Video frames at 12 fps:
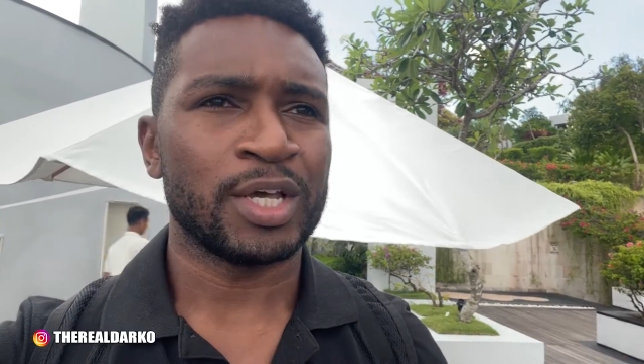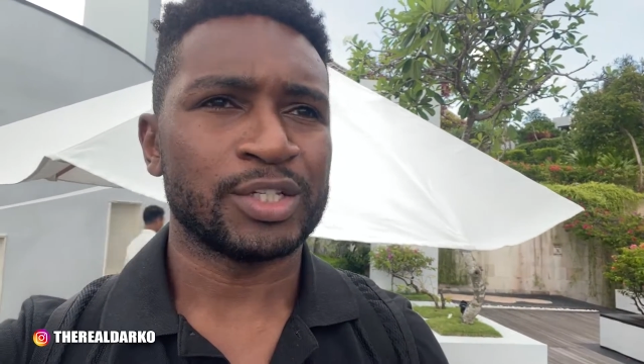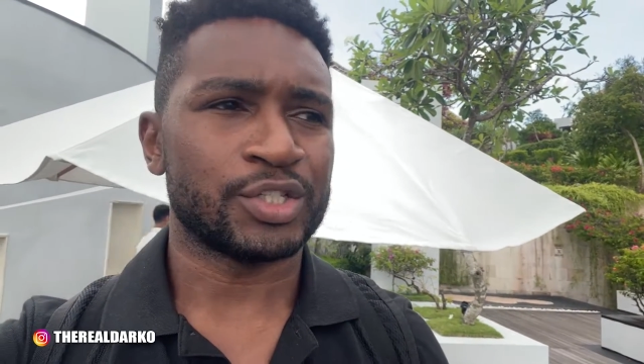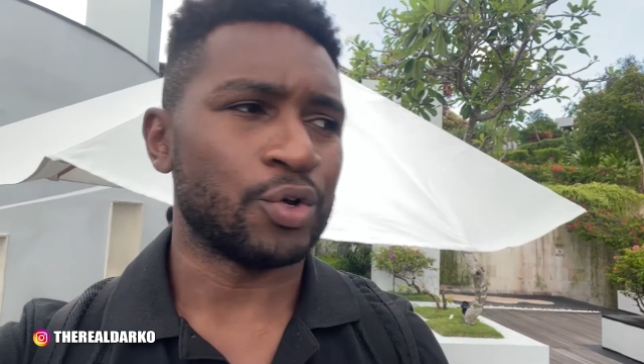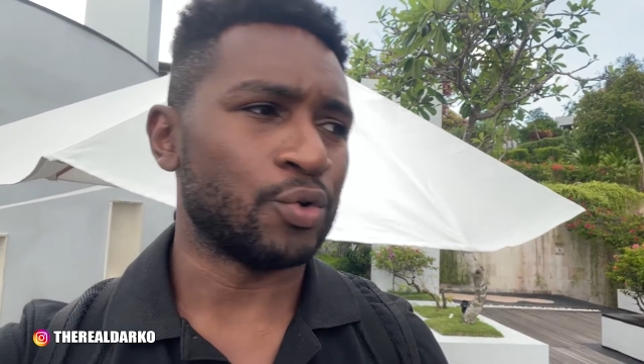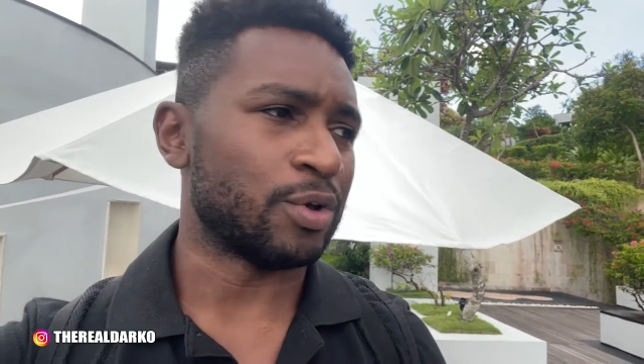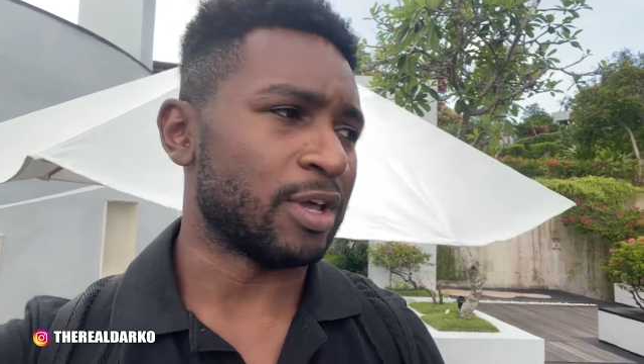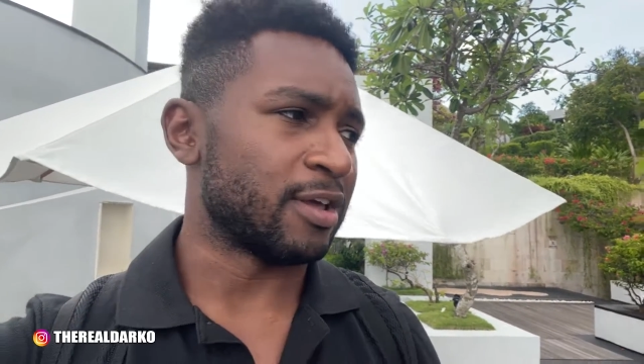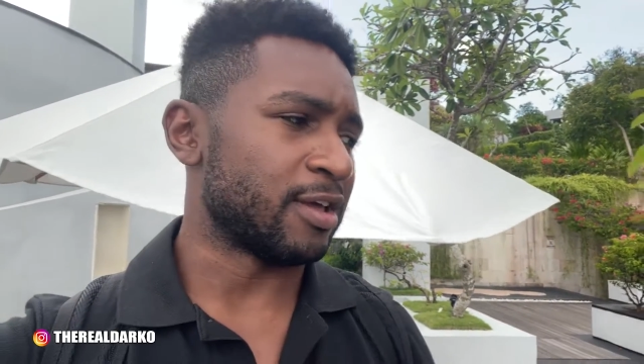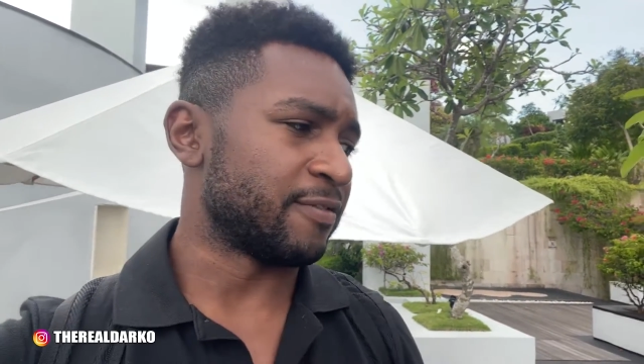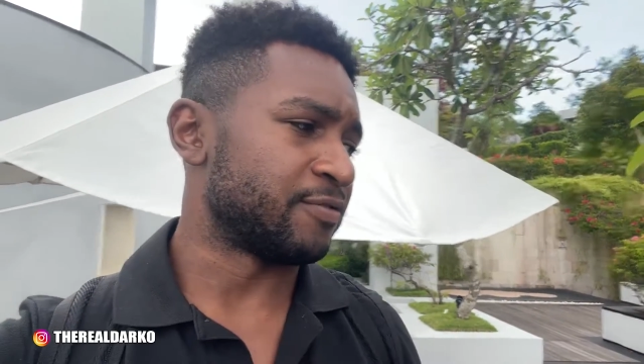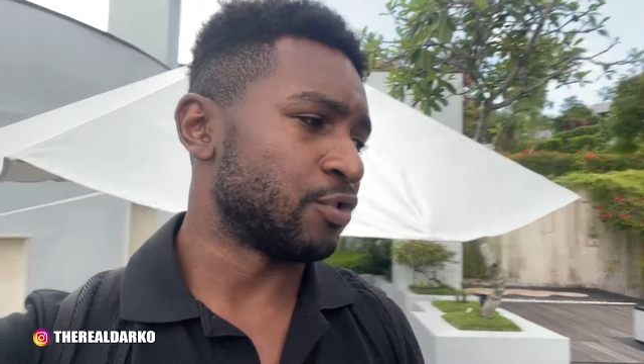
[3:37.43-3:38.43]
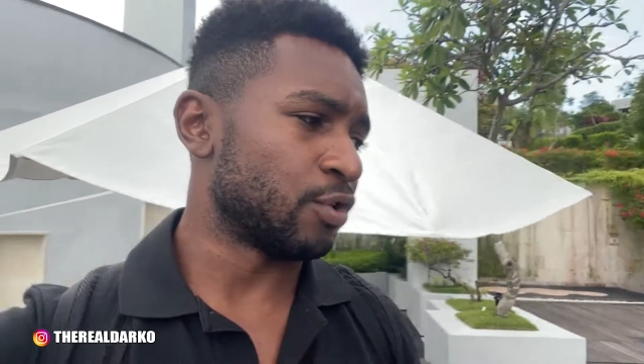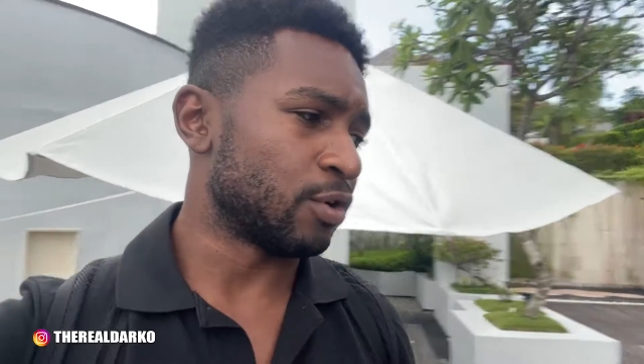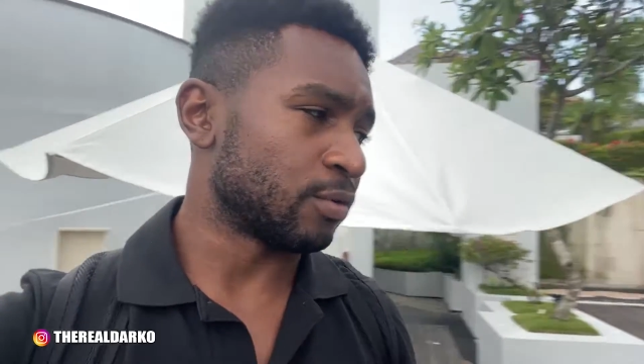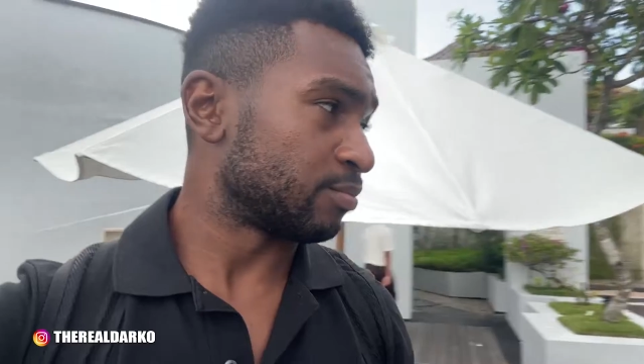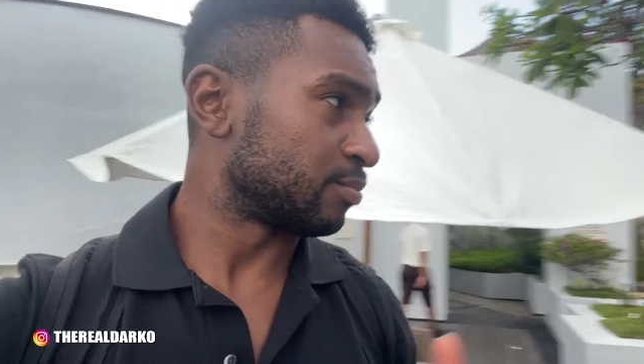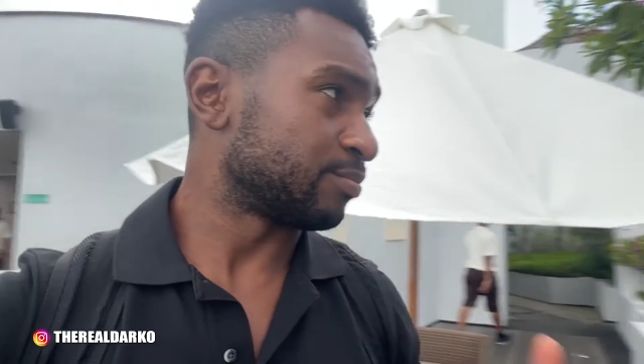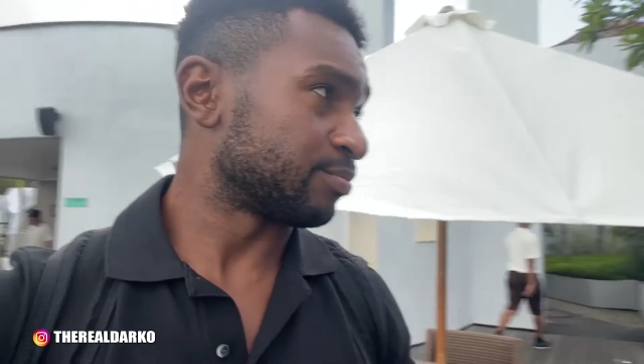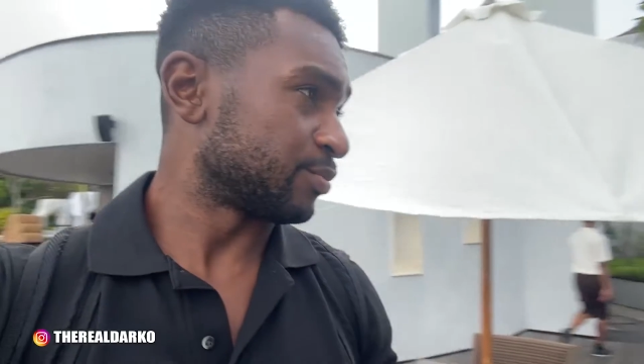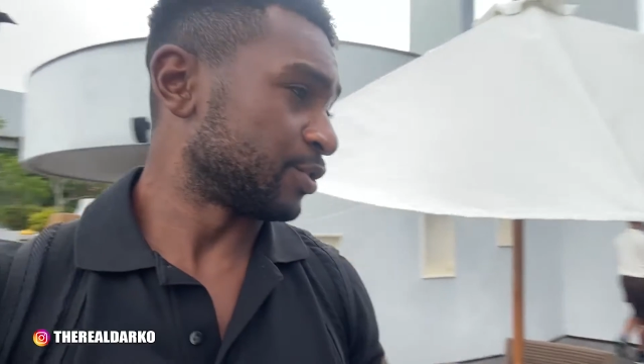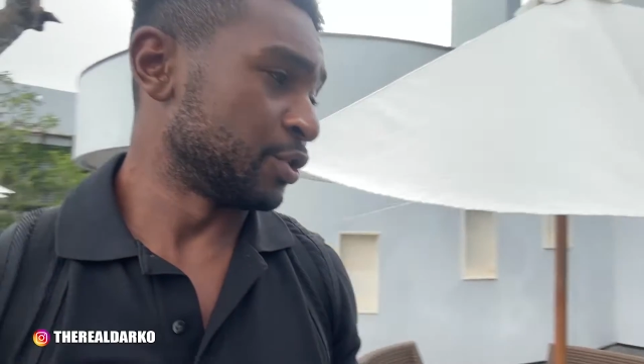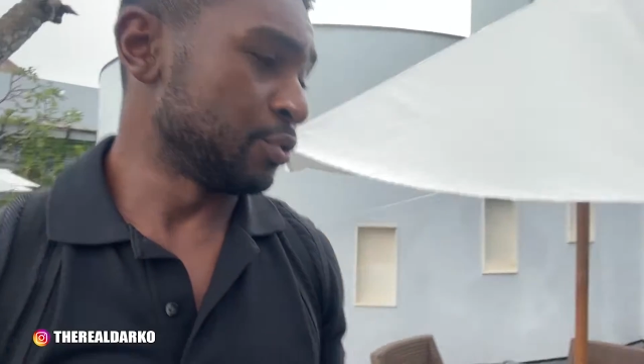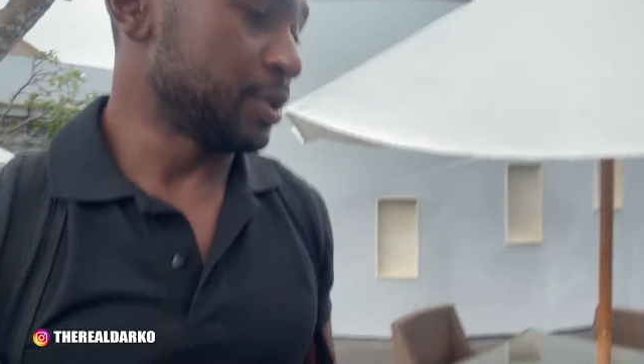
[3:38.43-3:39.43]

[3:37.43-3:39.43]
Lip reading: So if you're new